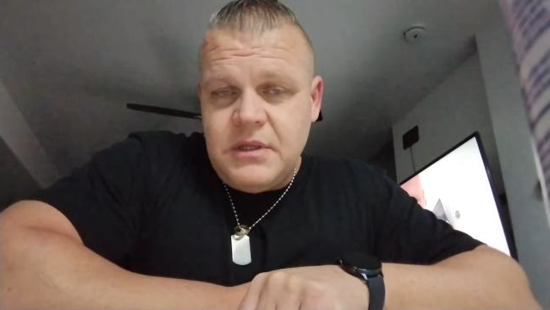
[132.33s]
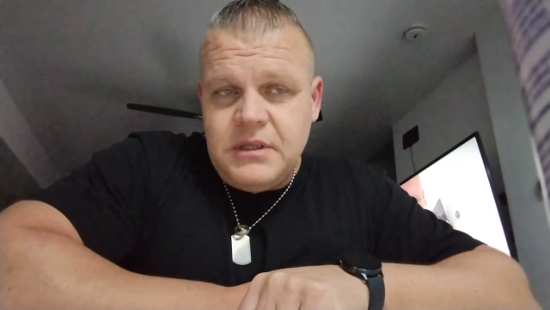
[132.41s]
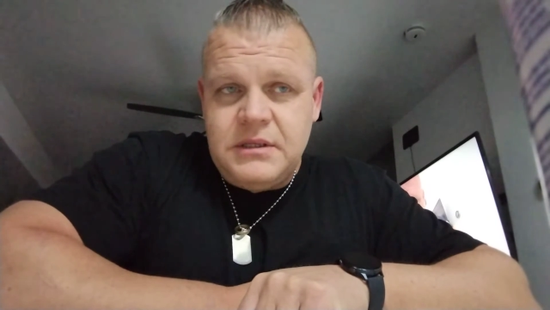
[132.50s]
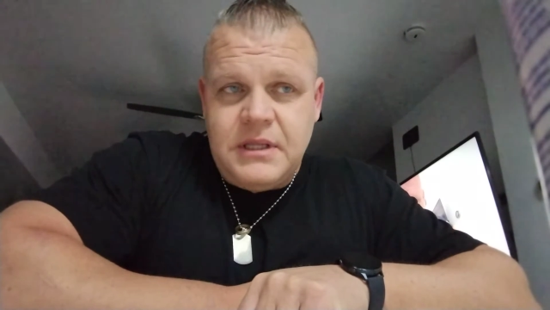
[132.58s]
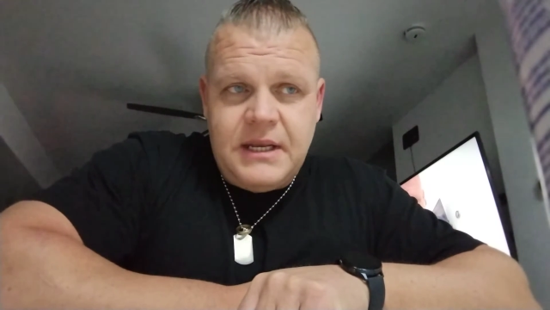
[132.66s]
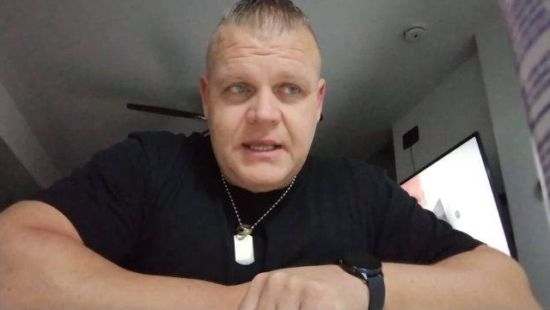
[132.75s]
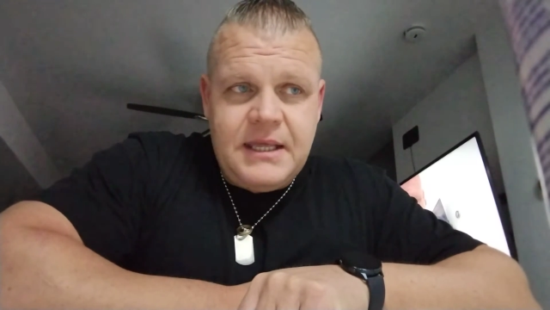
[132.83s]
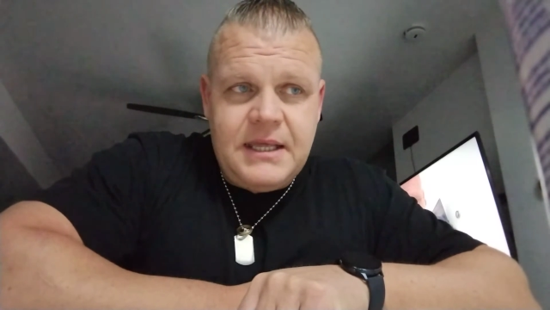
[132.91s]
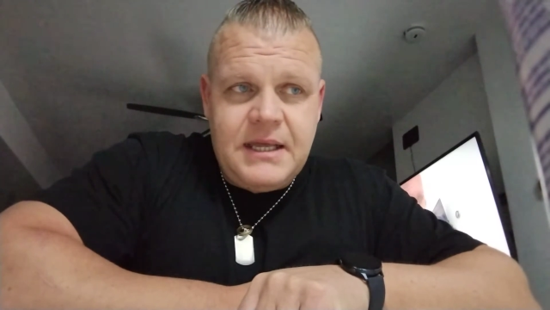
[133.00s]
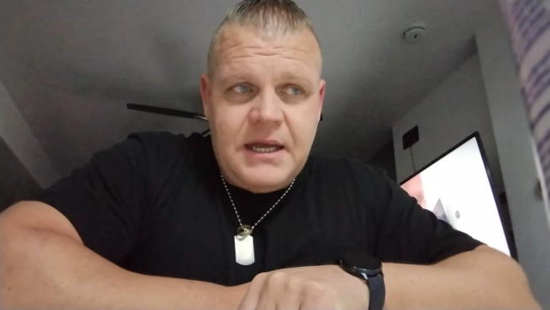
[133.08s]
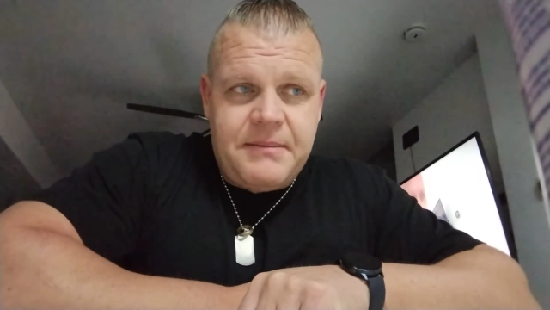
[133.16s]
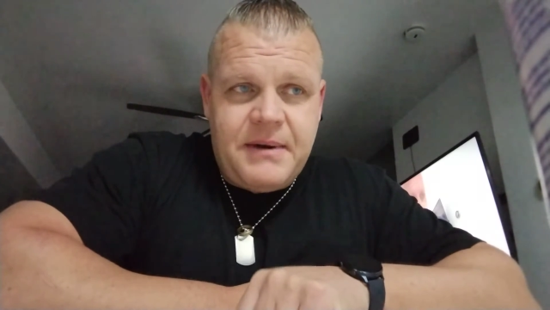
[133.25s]
It didn't
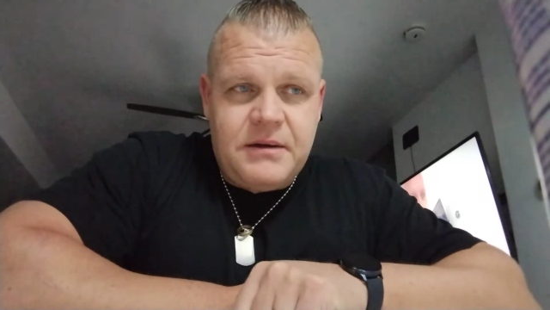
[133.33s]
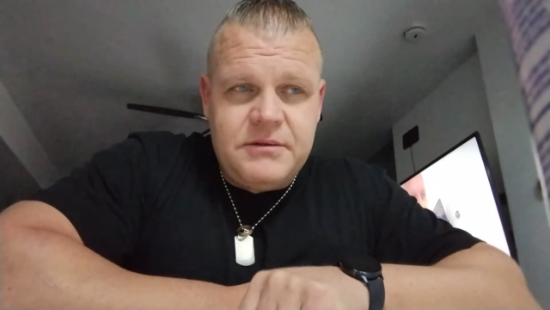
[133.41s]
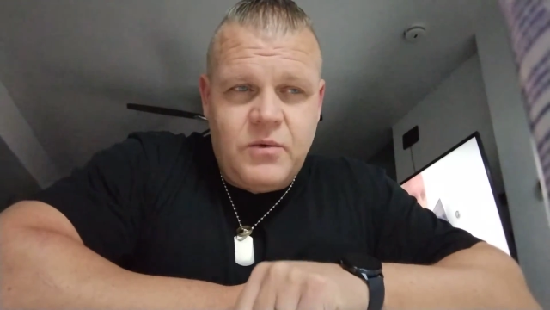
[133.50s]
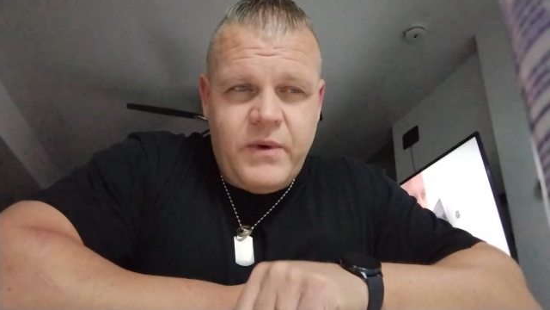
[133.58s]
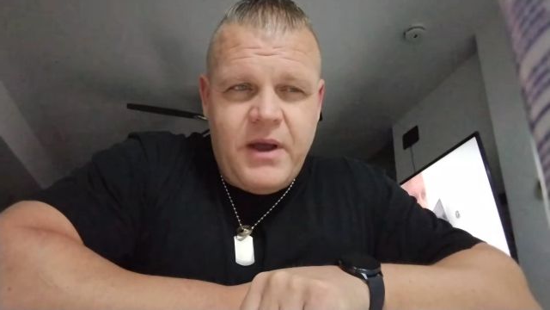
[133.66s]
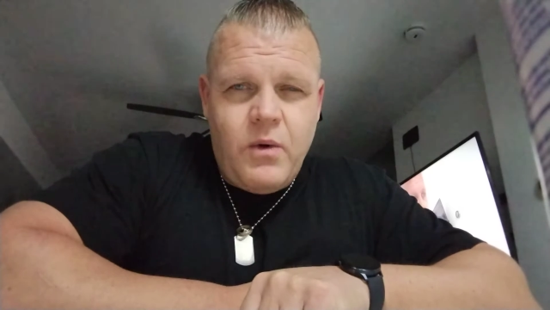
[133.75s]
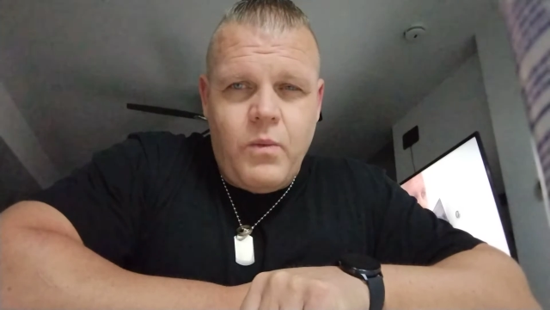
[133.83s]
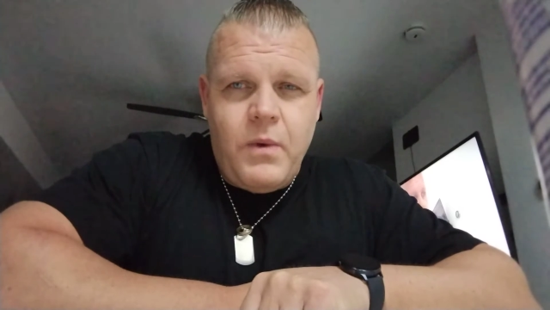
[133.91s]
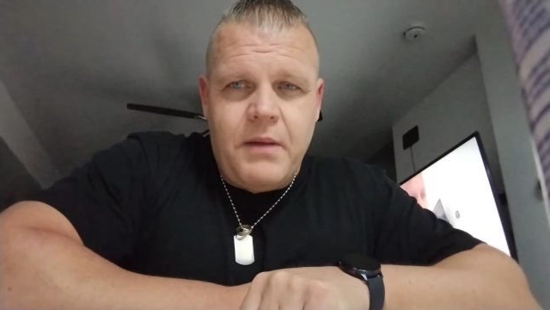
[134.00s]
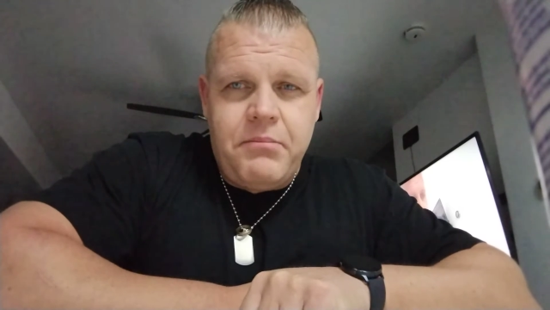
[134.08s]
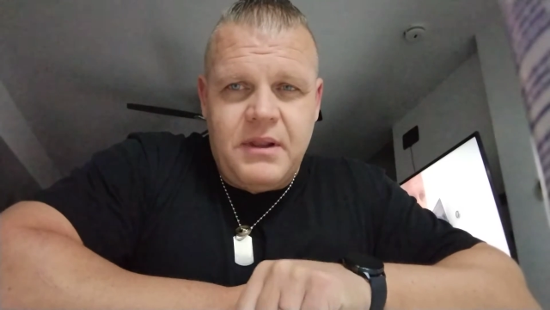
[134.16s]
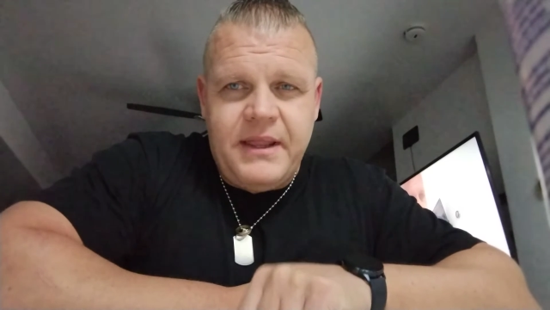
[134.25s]
come out the way
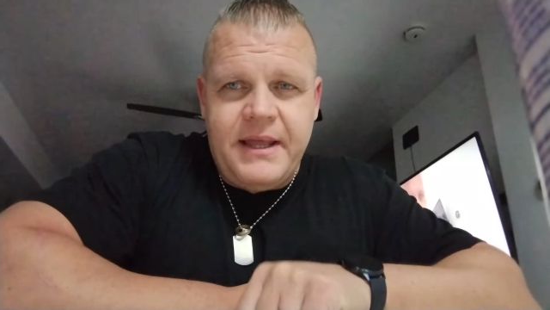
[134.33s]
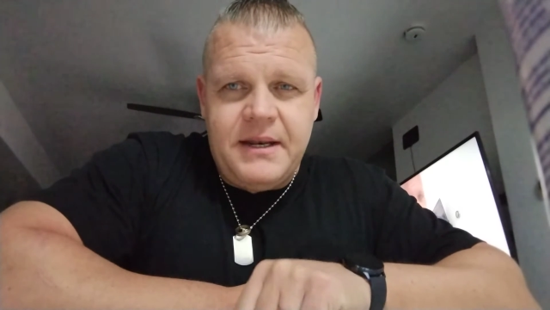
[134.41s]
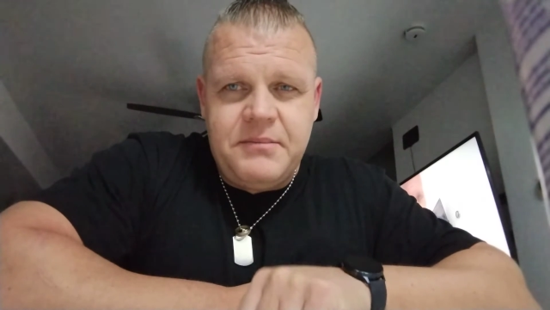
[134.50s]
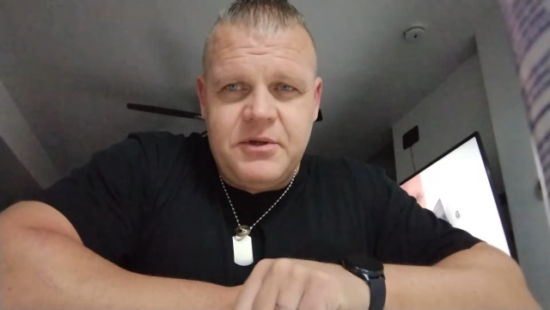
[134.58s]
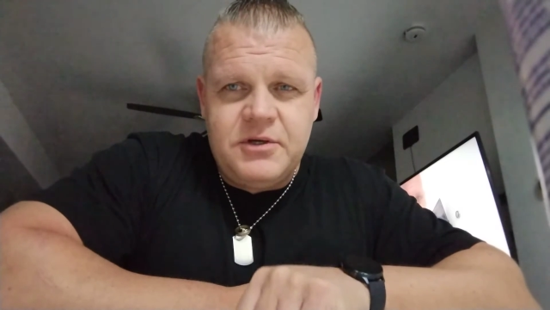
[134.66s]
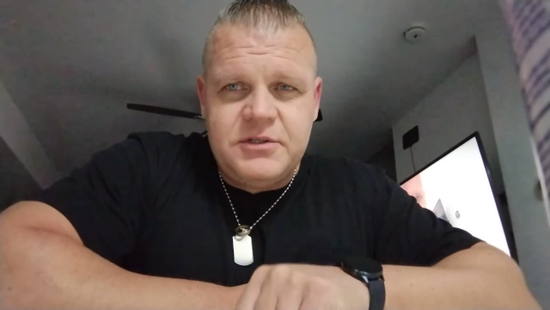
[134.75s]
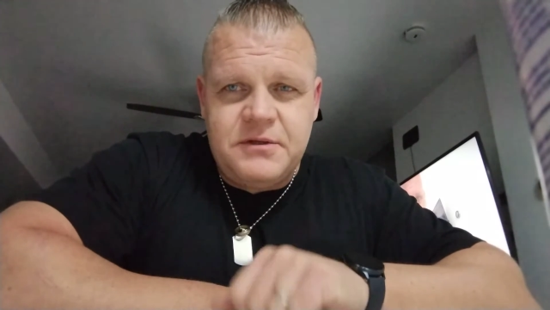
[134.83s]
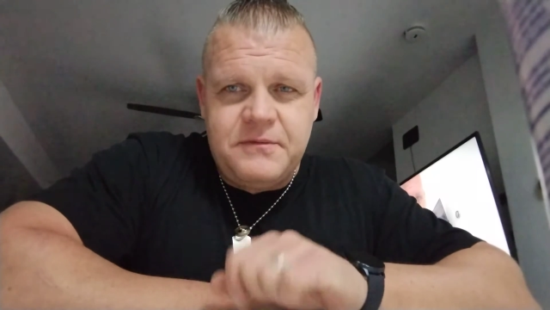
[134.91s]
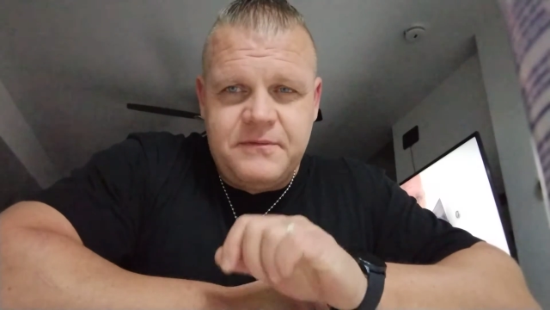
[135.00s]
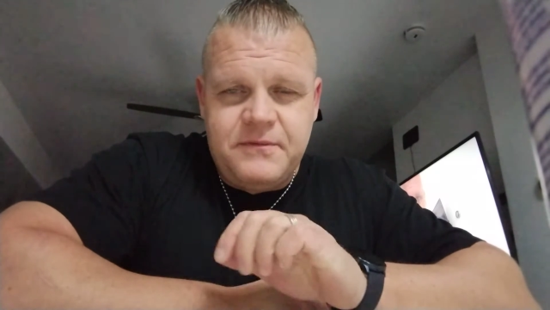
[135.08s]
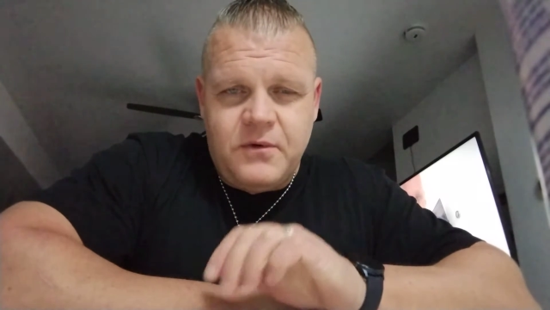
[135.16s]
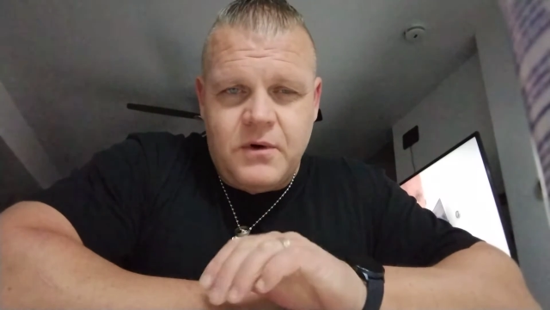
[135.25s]
I planned it because the
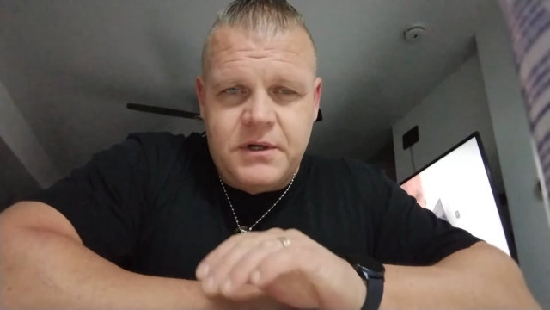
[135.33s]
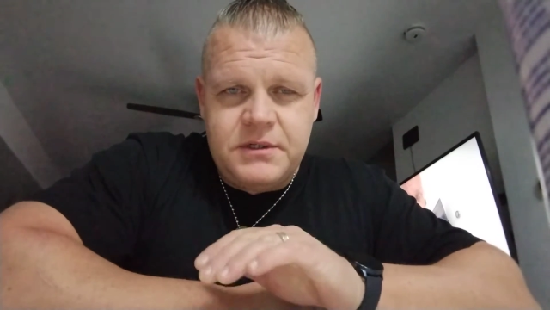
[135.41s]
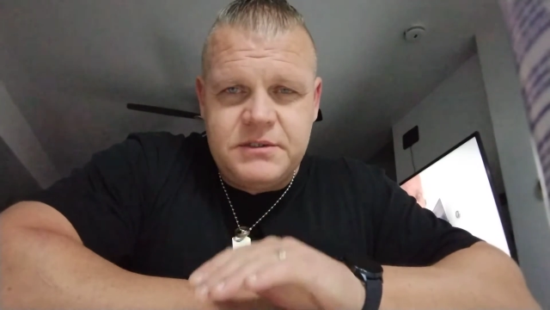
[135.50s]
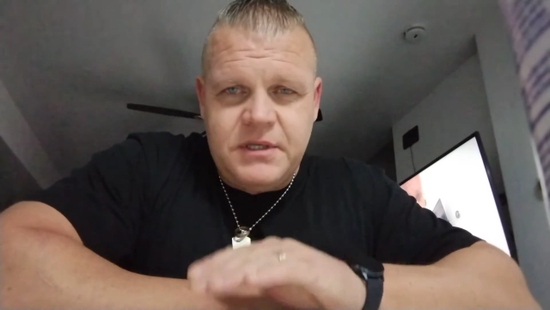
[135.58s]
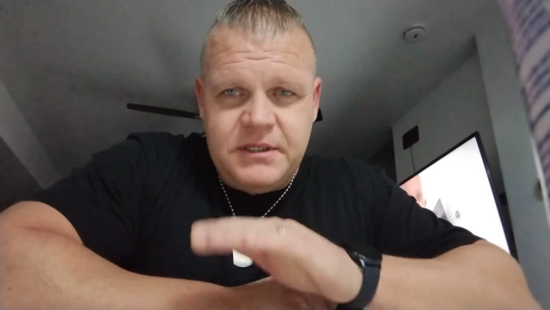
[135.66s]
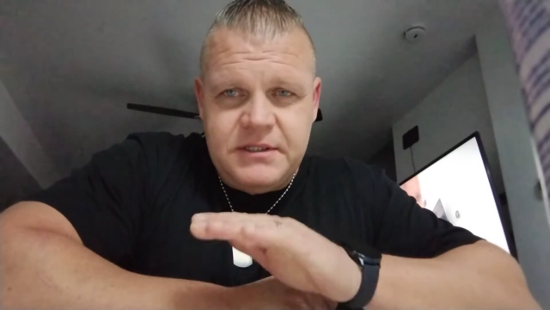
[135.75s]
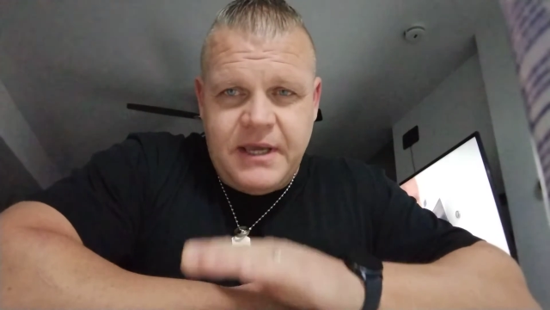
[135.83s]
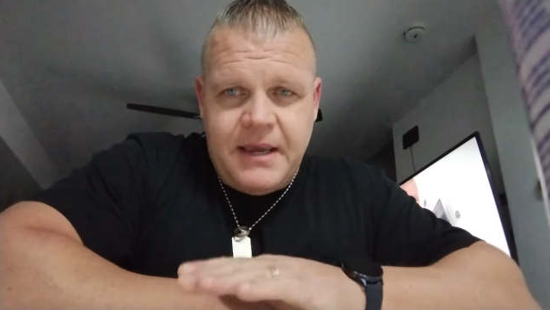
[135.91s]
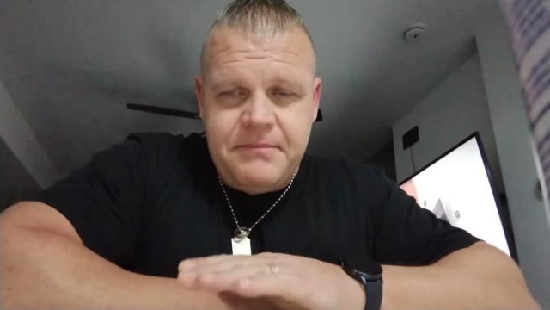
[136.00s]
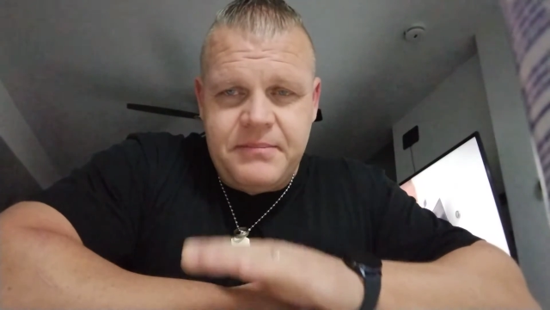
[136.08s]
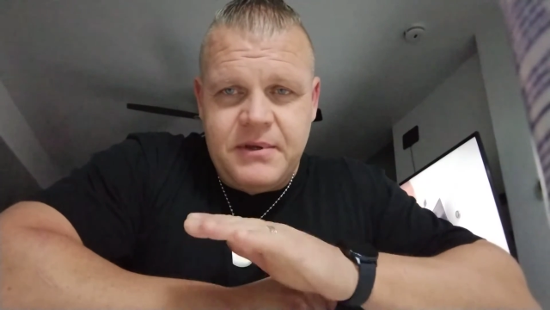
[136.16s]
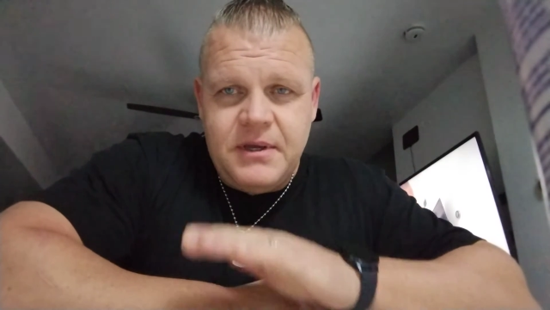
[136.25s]
forks they
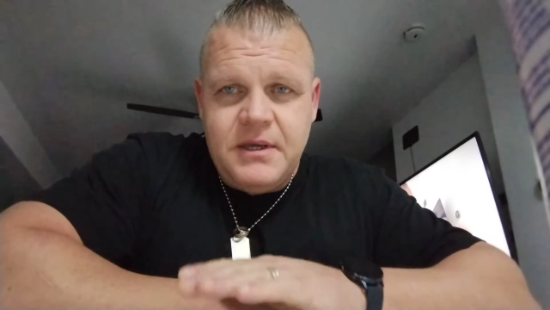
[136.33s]
damp.